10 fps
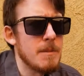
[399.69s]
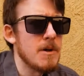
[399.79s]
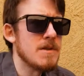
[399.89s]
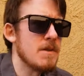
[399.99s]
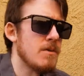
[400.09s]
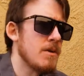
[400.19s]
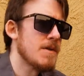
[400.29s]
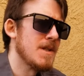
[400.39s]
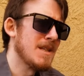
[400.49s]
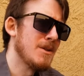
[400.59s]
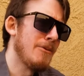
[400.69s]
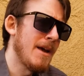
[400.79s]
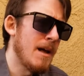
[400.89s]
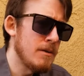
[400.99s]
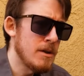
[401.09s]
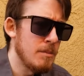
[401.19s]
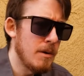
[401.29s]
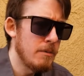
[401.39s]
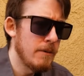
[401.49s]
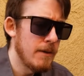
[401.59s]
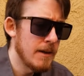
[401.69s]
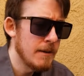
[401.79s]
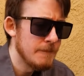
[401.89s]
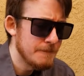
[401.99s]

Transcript: Also, there's like the reality bubble thing.